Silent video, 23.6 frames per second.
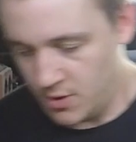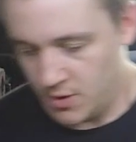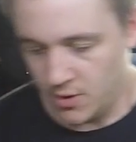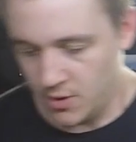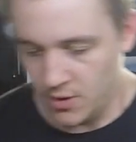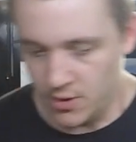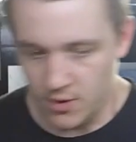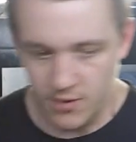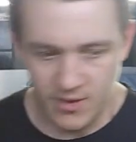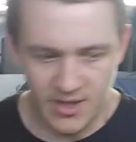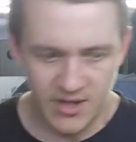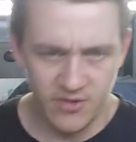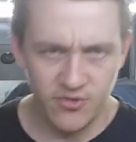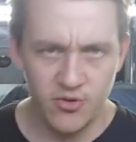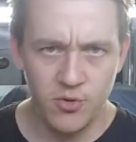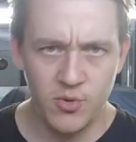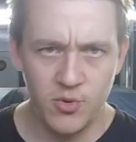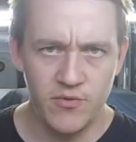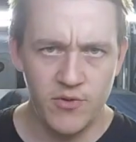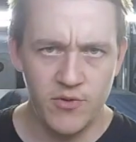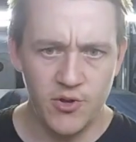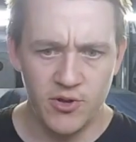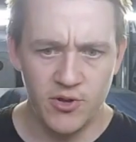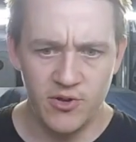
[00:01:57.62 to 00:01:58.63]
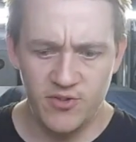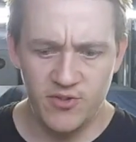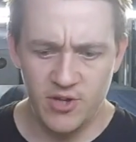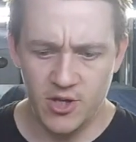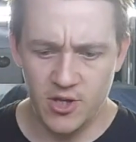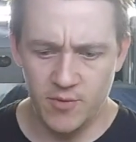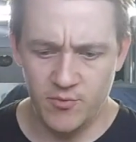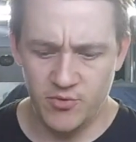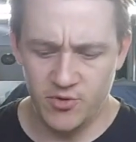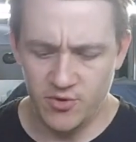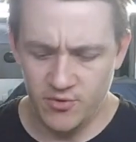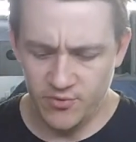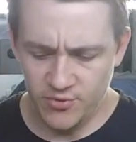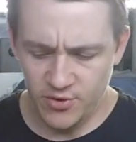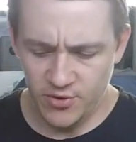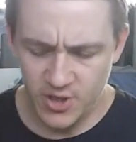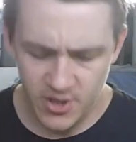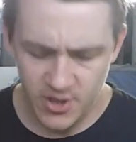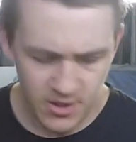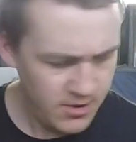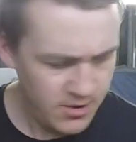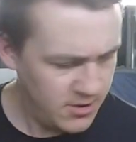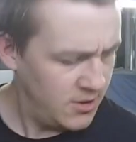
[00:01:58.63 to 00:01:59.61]
that's all we've got in terms of
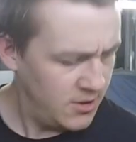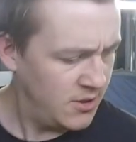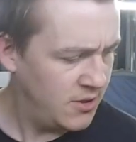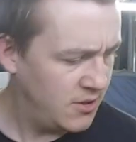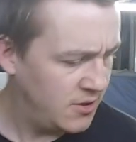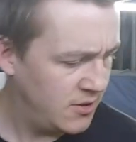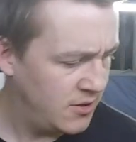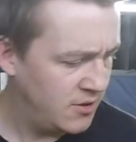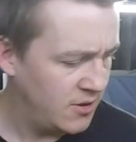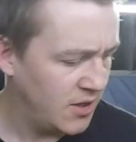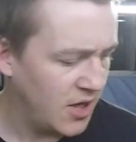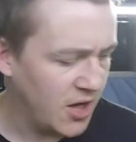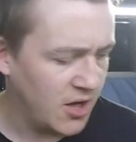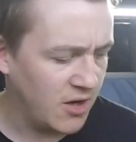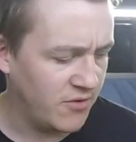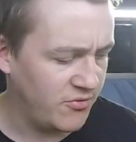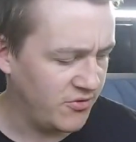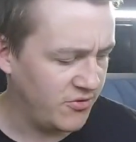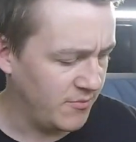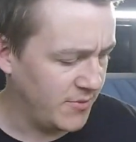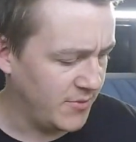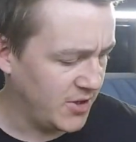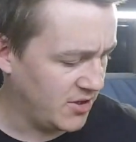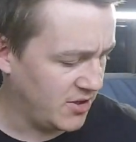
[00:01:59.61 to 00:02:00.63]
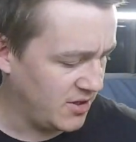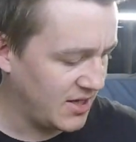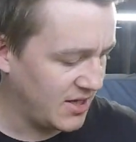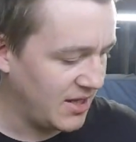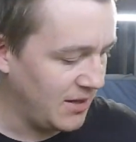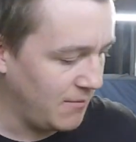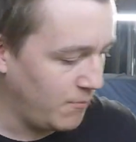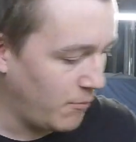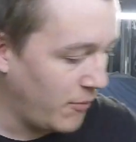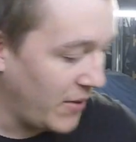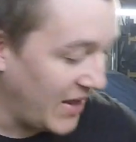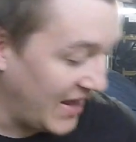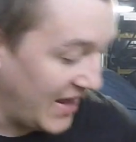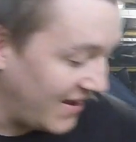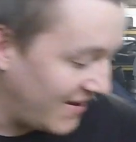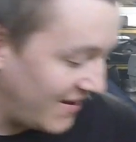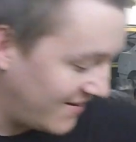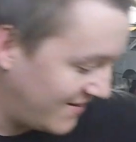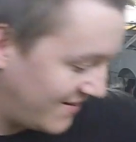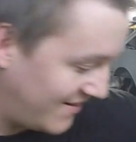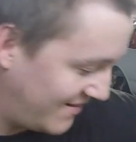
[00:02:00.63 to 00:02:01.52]
aftermarket bits.